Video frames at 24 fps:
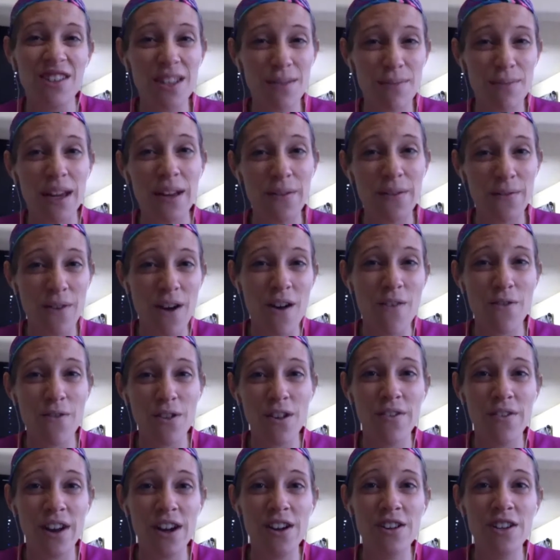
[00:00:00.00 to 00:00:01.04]
to being all full
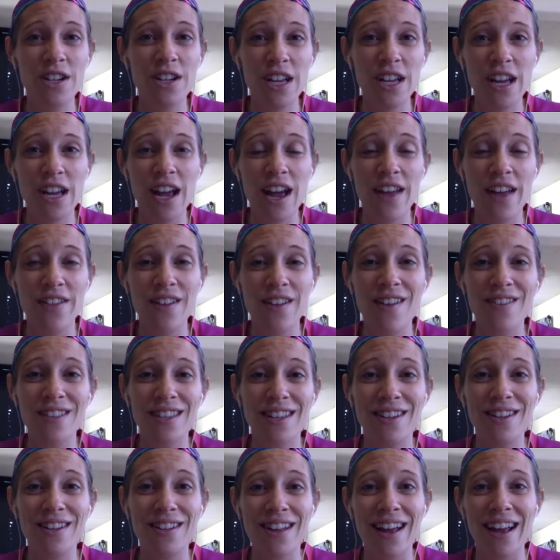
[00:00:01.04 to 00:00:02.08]
of energy, and then all of a
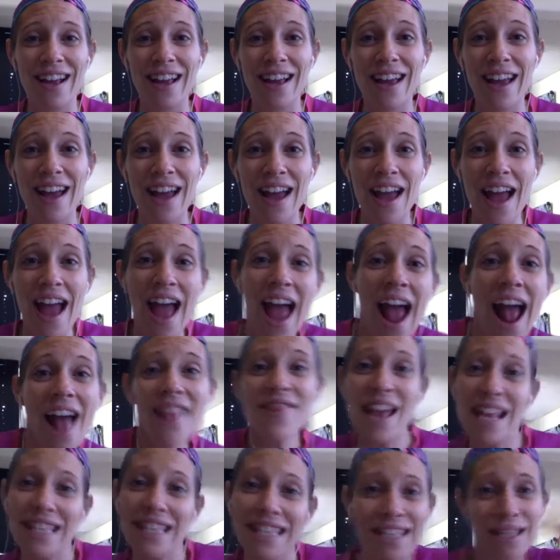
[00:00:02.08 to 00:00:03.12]
sudden you're and
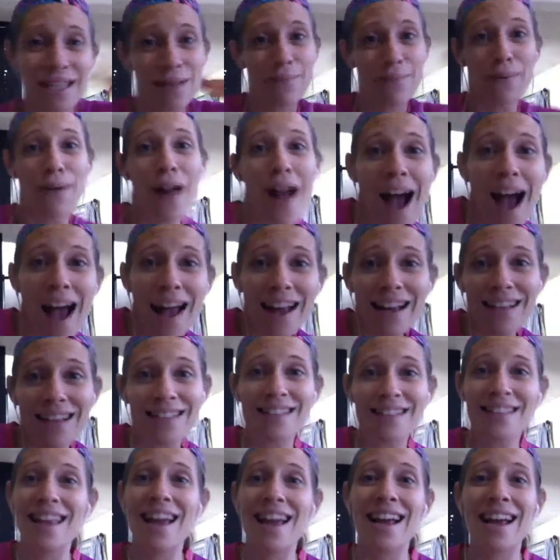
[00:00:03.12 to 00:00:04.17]
this is the price.
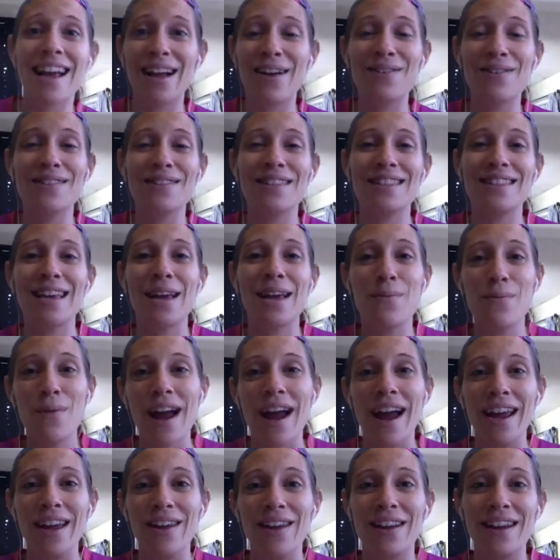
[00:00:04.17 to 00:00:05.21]
It goes the same
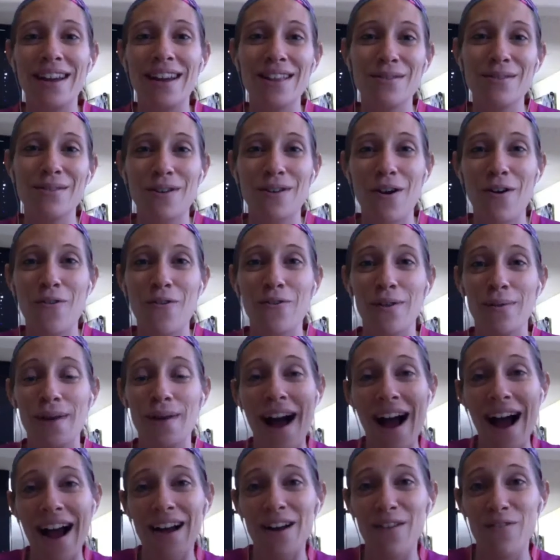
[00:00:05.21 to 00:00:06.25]
way. You can either go from
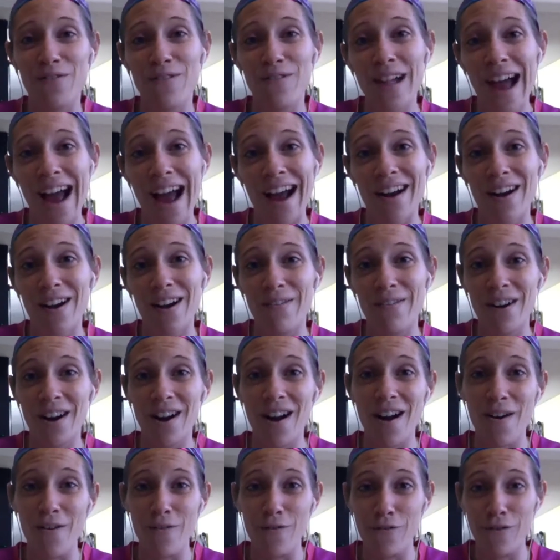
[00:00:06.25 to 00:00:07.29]
high to flat, or if you're
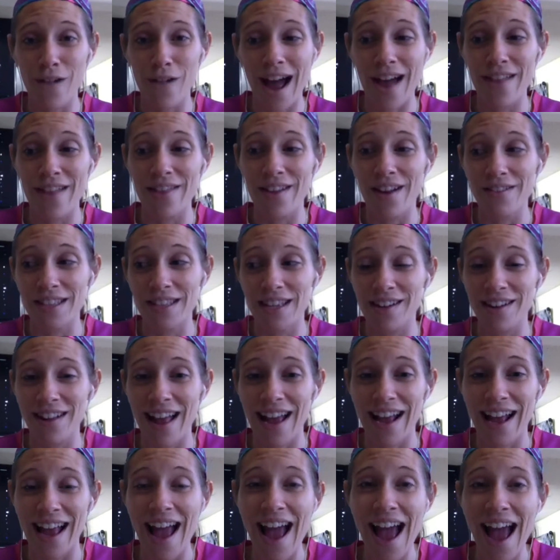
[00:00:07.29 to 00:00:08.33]
all flat and all of a sudden you're
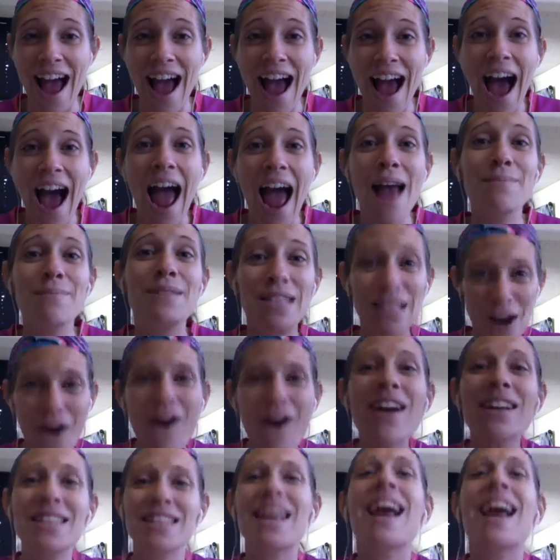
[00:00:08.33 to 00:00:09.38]
I'm so
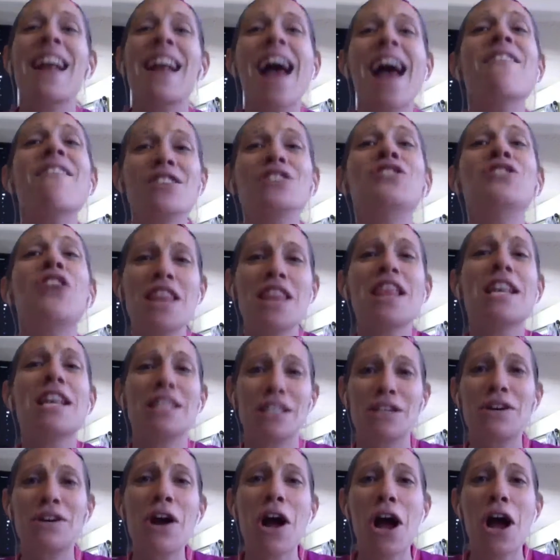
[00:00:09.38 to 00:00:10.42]
excited, how do you join this
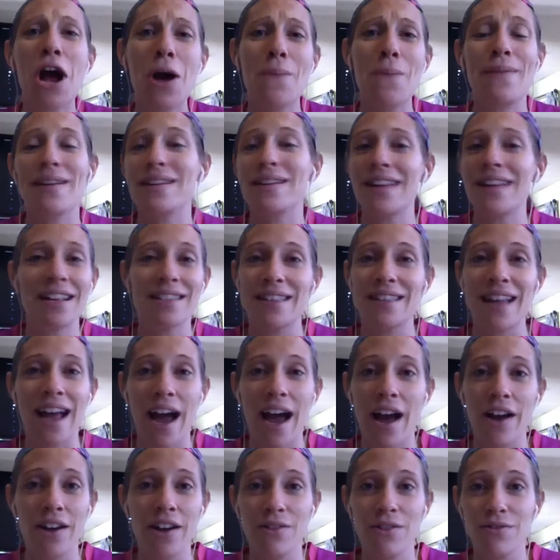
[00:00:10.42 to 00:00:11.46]
group? And that's not
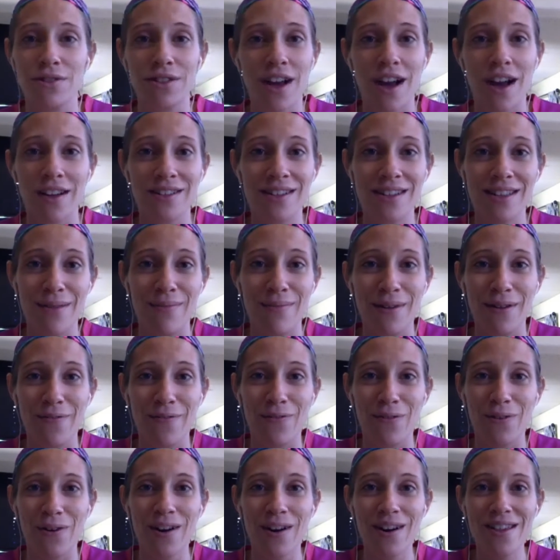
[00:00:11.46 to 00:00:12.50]
how you would talk to them
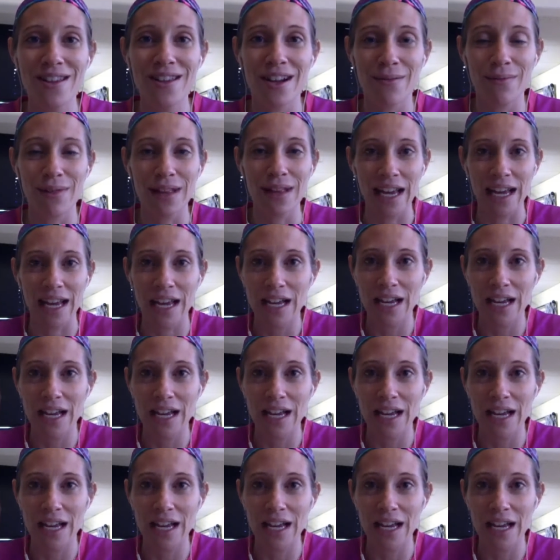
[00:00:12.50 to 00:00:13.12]
before. They're going to be